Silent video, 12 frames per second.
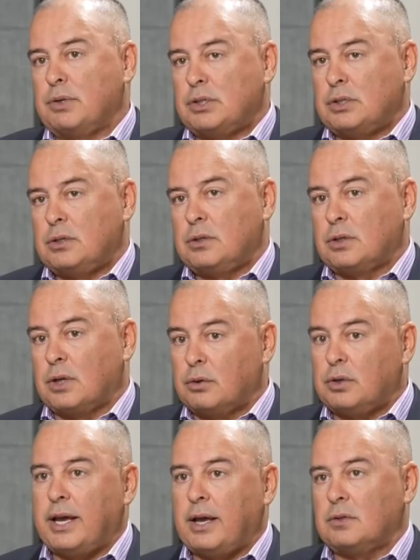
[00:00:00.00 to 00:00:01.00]
is no
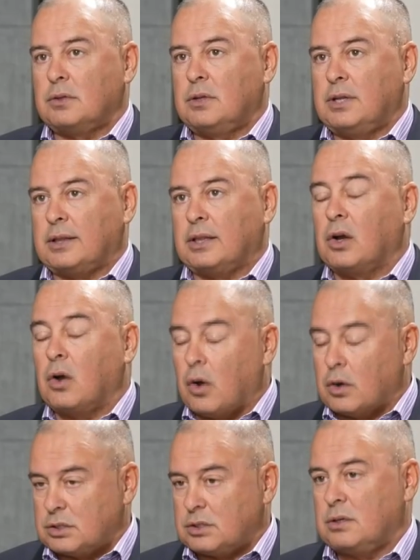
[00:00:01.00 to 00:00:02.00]
doubt that the
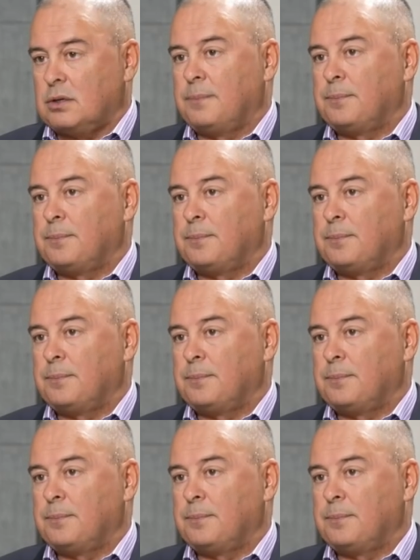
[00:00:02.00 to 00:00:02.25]
cost